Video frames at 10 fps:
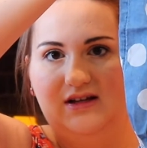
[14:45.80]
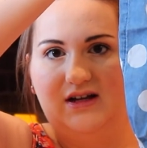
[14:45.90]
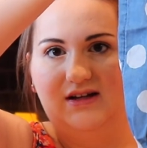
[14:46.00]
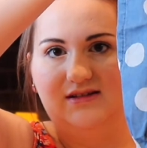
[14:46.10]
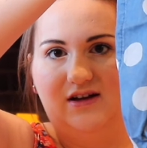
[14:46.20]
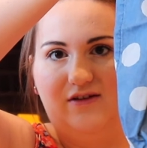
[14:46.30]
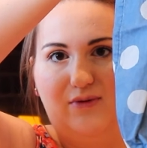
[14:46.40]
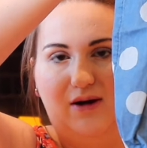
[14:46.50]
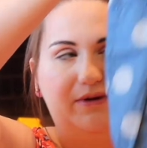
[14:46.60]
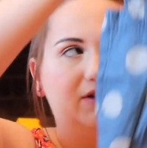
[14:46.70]
Cuts off
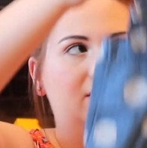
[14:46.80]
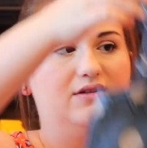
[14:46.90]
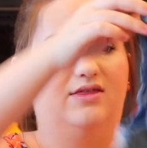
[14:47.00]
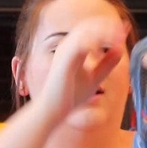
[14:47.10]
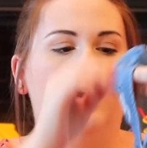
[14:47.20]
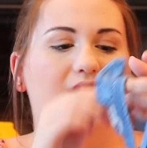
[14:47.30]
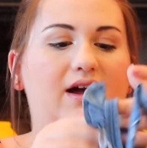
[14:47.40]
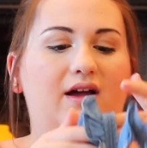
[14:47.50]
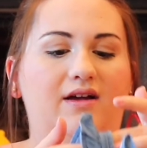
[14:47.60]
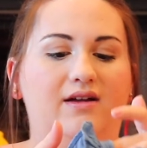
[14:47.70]
probably at their
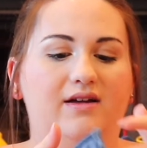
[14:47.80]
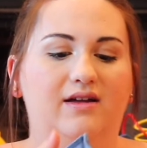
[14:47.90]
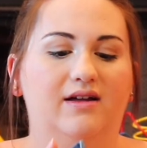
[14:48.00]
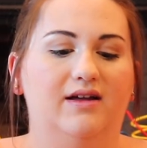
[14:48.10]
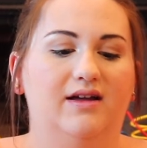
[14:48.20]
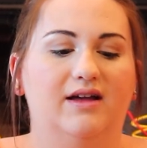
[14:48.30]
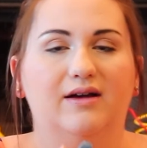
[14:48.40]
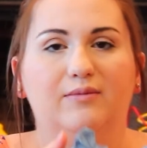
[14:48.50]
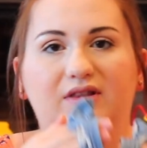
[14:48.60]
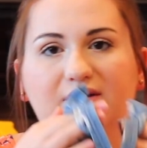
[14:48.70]
thigh.
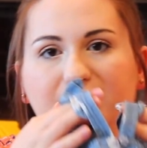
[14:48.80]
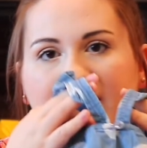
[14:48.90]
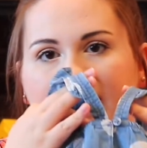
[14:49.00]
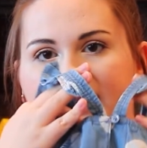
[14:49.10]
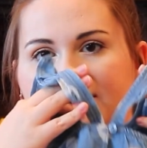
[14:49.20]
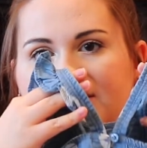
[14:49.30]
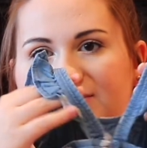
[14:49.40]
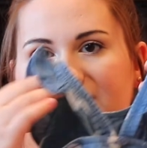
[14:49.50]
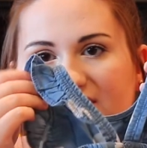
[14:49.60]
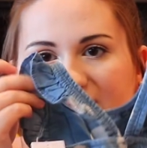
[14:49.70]
But the back is
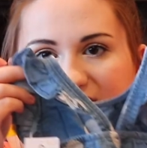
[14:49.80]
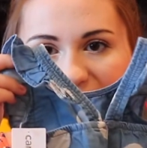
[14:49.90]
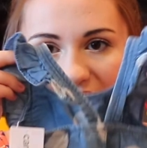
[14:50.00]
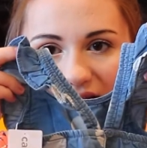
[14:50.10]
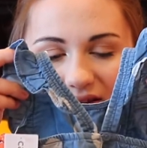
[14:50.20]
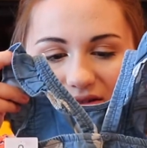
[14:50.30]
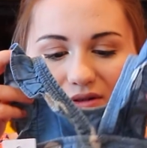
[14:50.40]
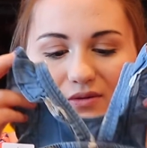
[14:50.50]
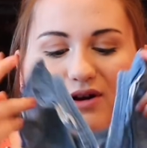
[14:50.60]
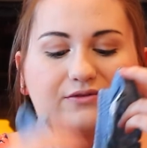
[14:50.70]
super cute. We got these
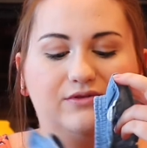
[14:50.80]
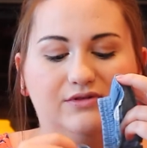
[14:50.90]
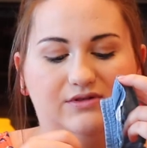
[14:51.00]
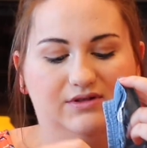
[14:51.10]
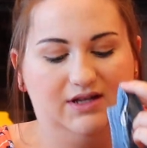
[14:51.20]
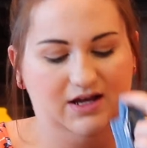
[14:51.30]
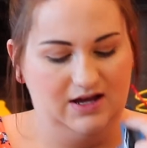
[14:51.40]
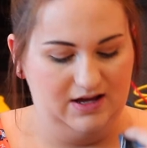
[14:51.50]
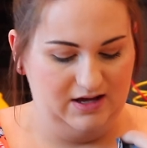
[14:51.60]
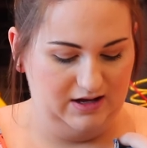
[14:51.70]
little ruffles,
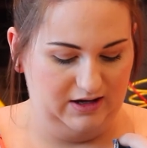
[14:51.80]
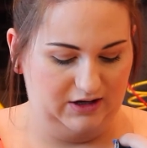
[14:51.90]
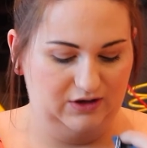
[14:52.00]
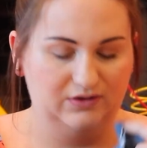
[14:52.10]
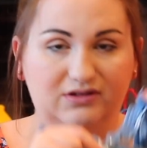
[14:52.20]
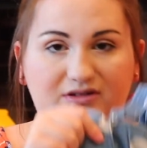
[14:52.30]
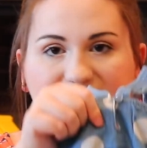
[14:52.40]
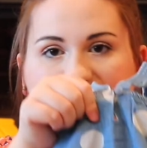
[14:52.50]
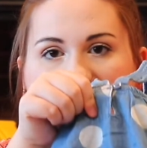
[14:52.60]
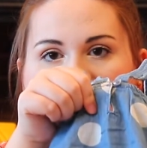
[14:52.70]
a cute little
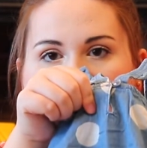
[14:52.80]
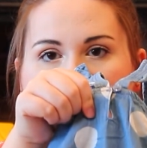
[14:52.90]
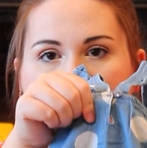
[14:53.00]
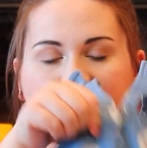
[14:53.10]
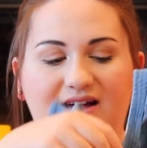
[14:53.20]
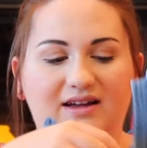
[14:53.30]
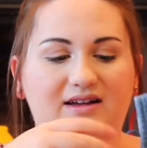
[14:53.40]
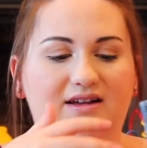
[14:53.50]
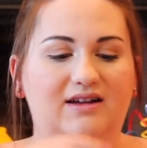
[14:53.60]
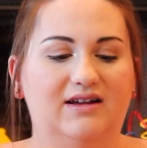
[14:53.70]
tie.
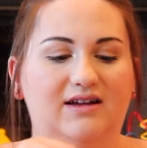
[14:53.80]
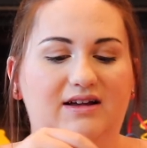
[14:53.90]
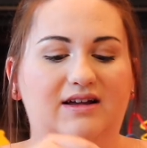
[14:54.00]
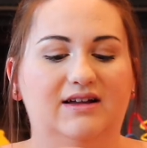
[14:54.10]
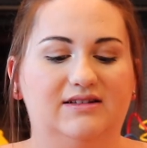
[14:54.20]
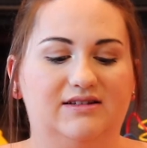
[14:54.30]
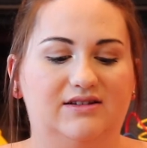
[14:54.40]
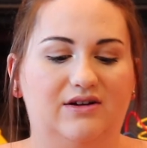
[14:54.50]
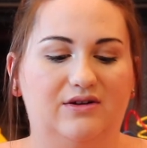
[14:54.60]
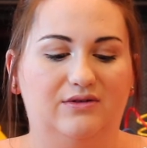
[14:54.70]
And
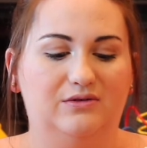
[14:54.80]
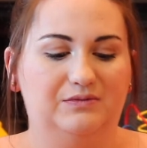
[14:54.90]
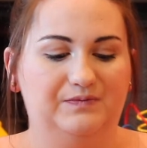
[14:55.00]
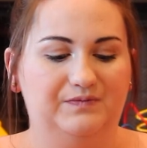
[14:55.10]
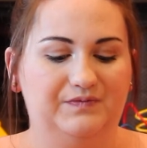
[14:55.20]
so